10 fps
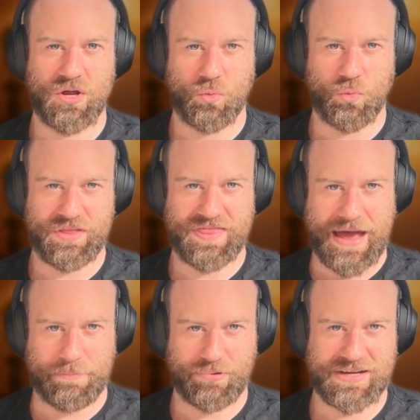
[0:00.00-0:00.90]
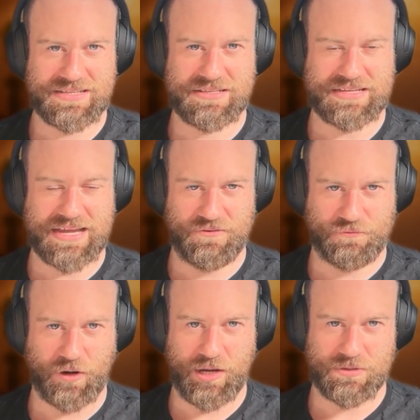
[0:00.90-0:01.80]
with that presence and
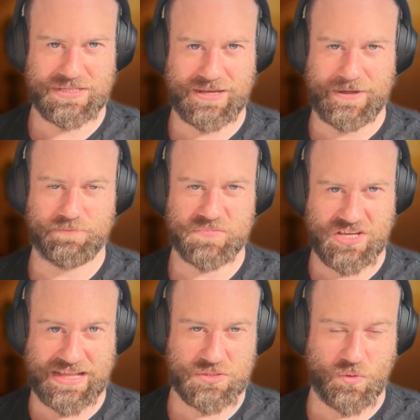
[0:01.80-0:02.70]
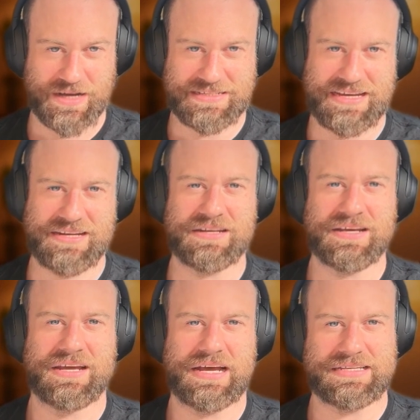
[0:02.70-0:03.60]
frequency. So that's what I did
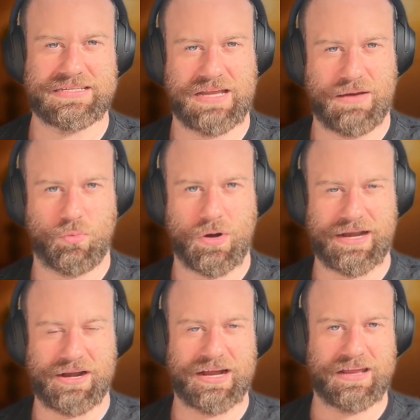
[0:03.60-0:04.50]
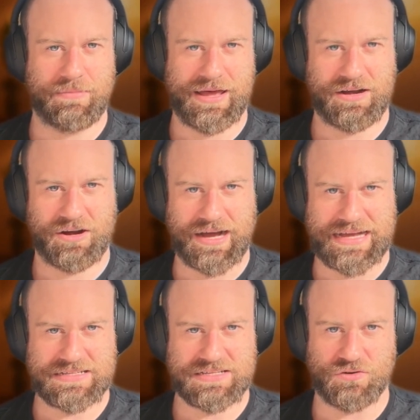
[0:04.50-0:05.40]
as step one. I commanded
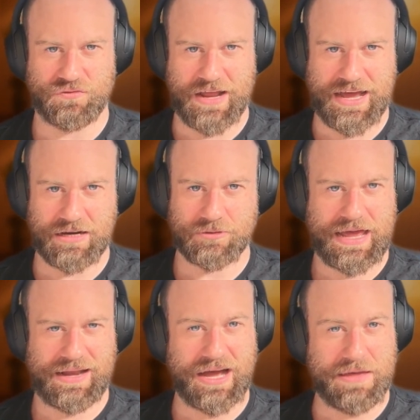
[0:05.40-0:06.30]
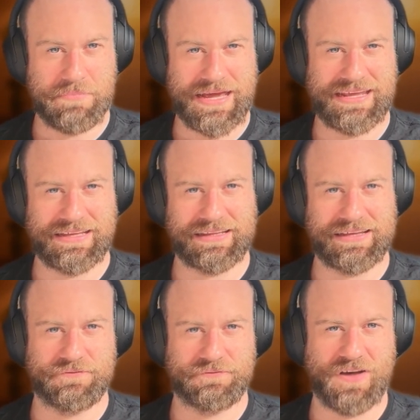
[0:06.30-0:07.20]
higher self now, and I
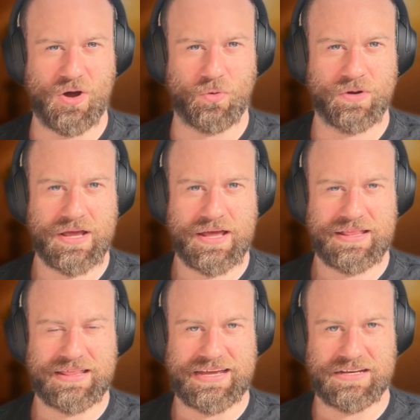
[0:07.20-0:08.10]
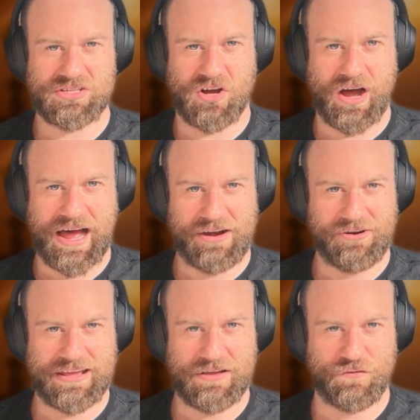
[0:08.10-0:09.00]
immediately felt the
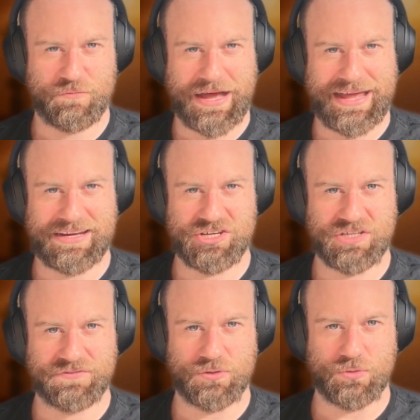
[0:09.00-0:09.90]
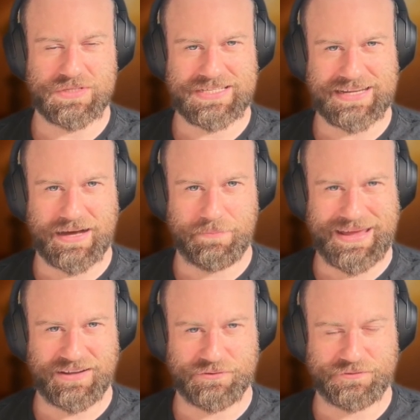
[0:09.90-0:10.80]
entirety of my energy field start
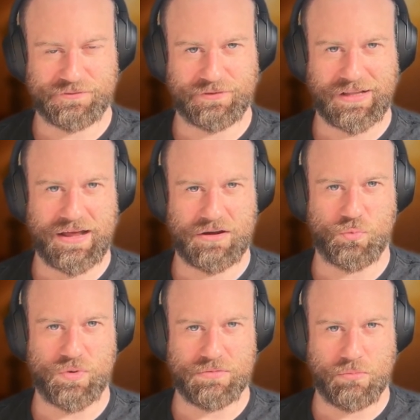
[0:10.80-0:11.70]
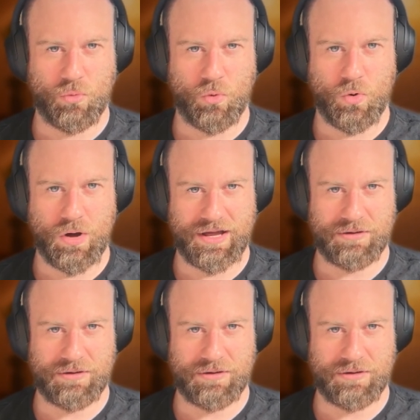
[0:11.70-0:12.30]
being flooded with more and